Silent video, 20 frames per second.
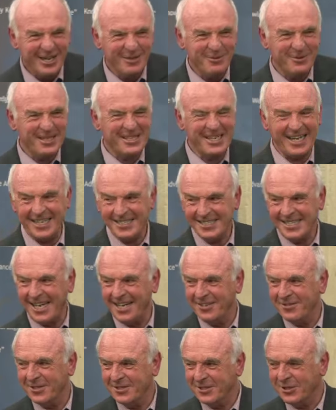We cut
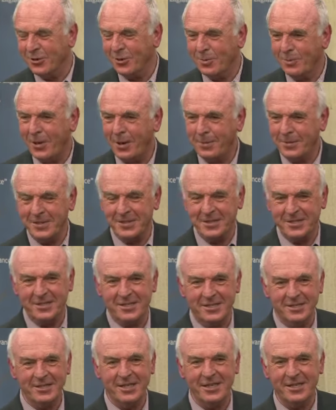down the tall poppies
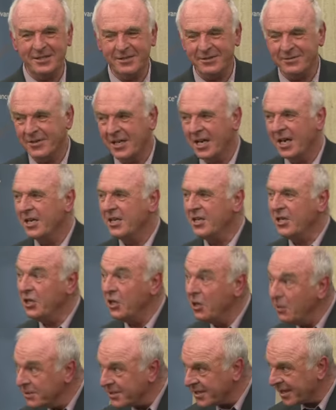instead of
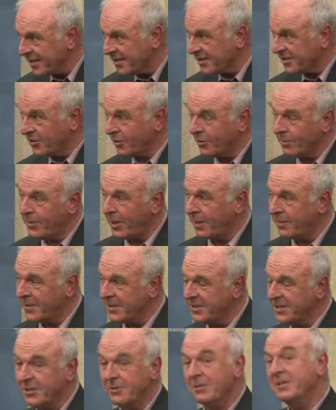using the tall
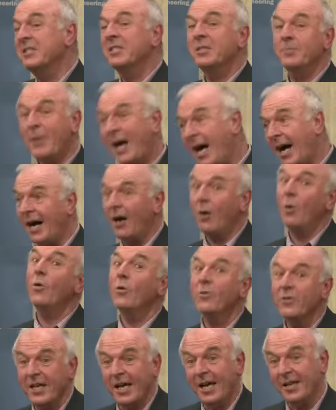poppies to inspire
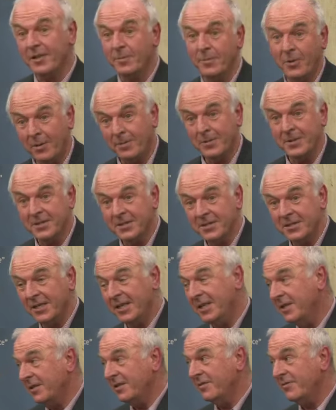all the other poppies
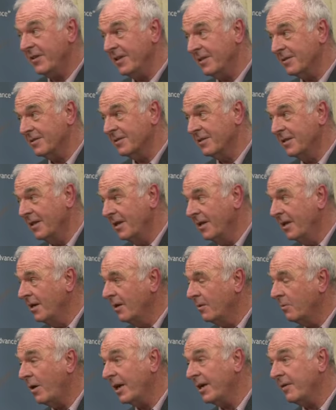in the field.
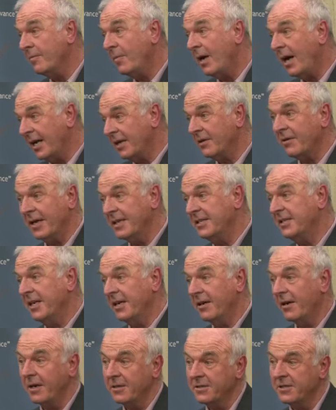One of my great
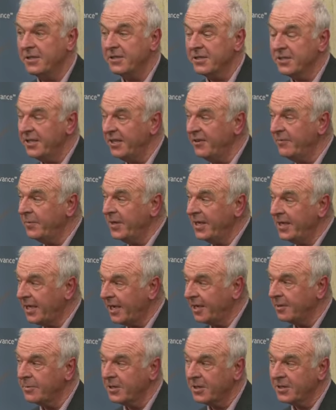heroes is Steve
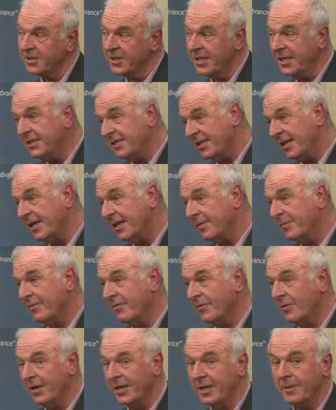Biko, because he said it
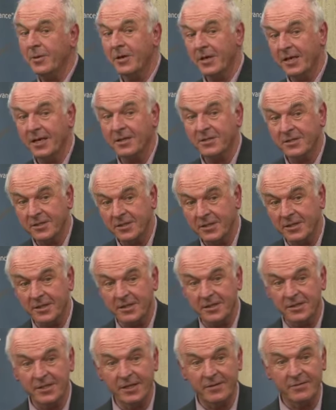before anybody else did in
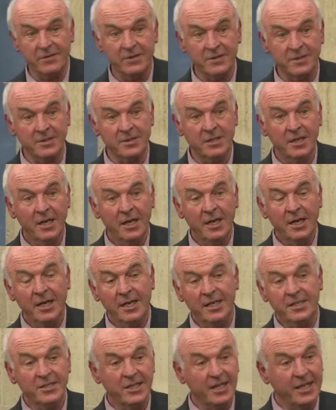the 70s.
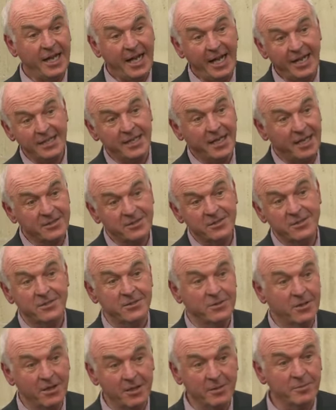He said, handouts do
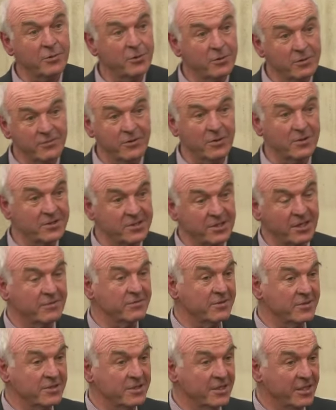not improve your
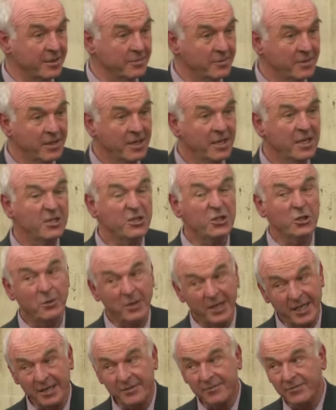self-esteem.
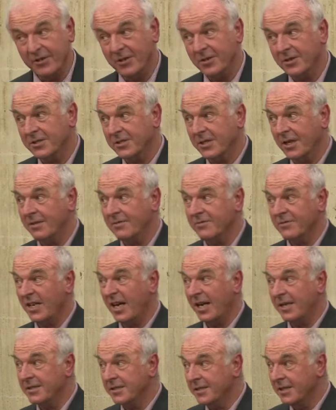Doing it for yourself
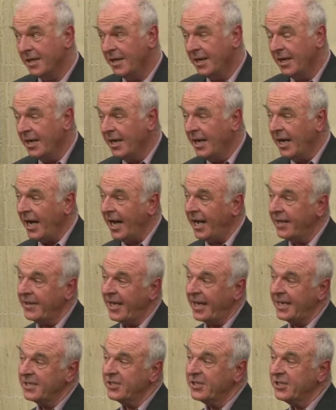does. And
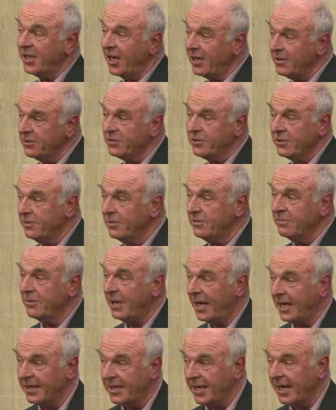that is so true
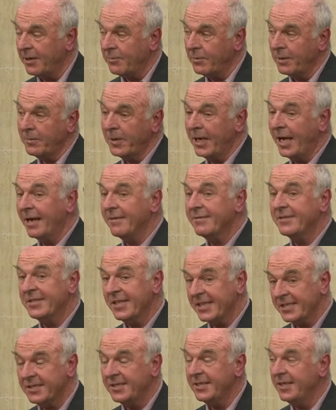right now when we have
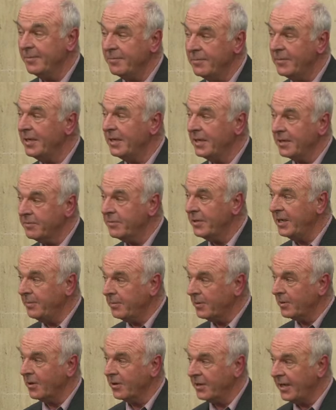16 million
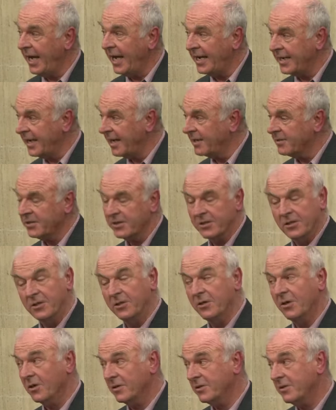people on handouts.
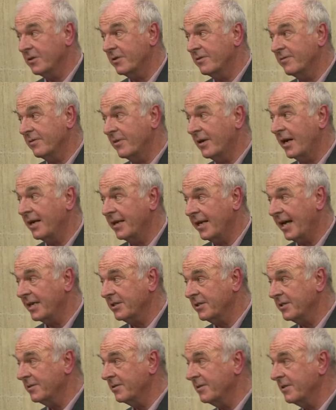Not good for our
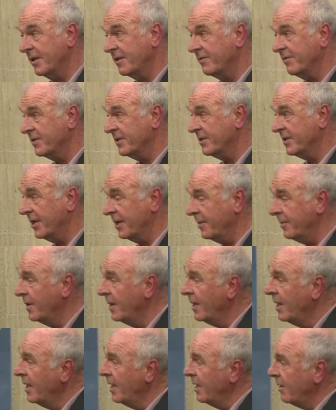national self-esteem.
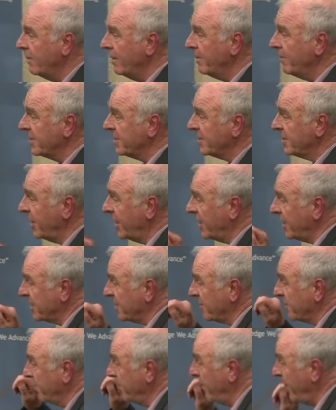We must turn
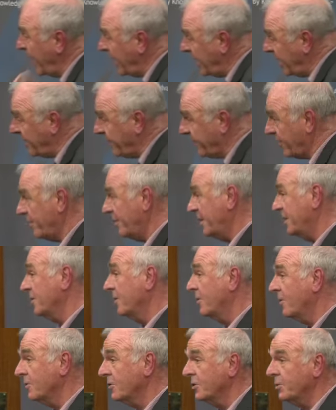as many of them
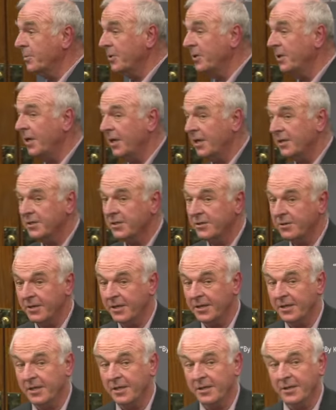into entrepreneurs
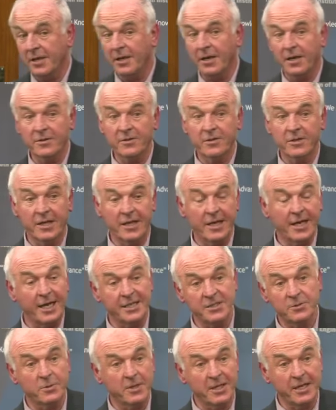doing their own thing
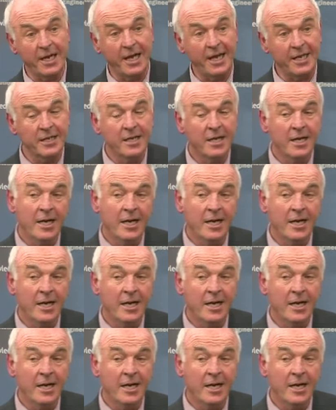as we can.